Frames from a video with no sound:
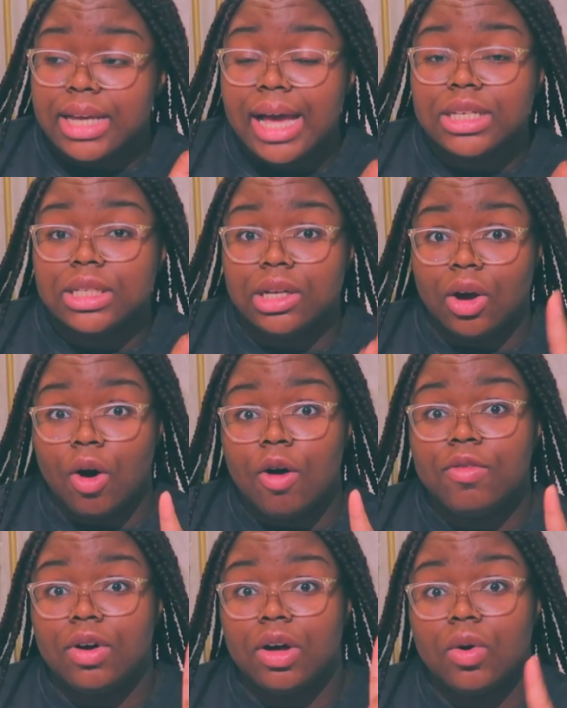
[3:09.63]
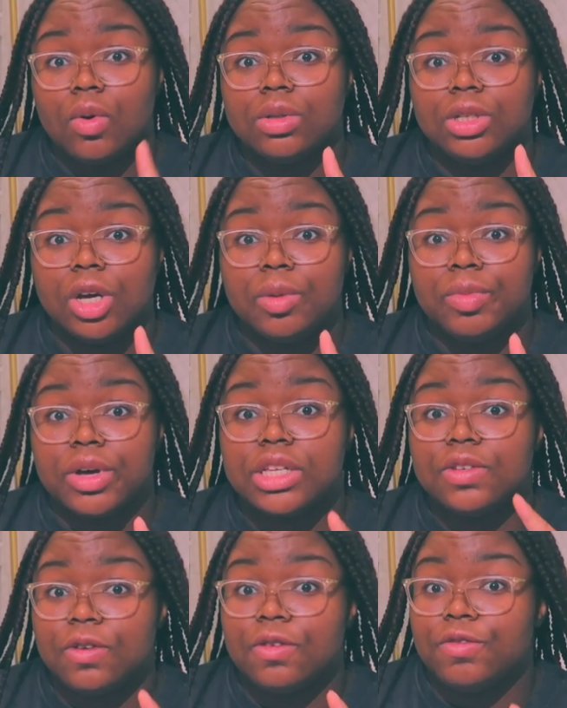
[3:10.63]
actually offer
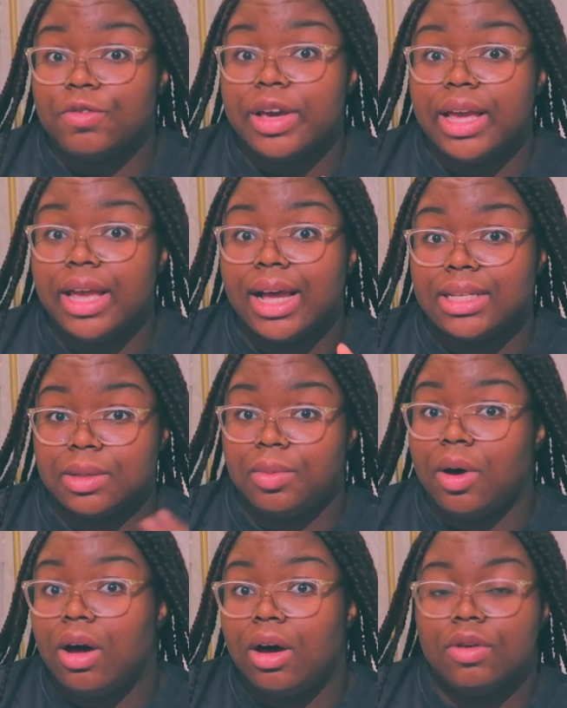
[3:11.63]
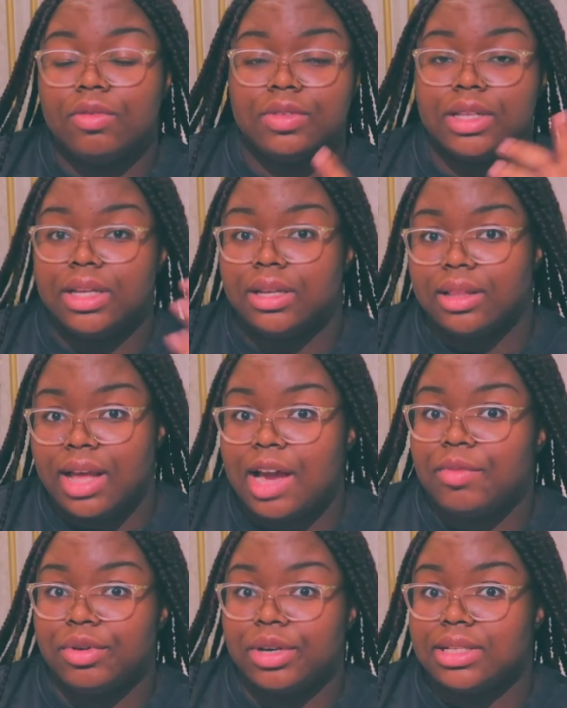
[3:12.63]
audiobooks for free as a part of the
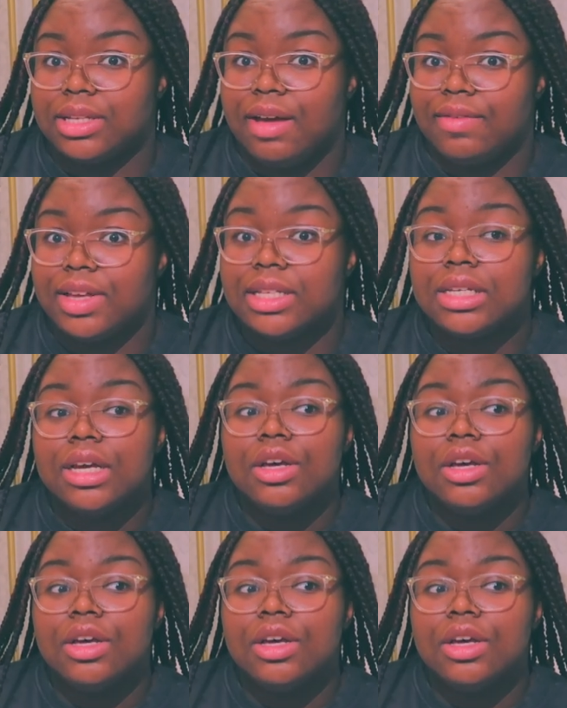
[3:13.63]
library service.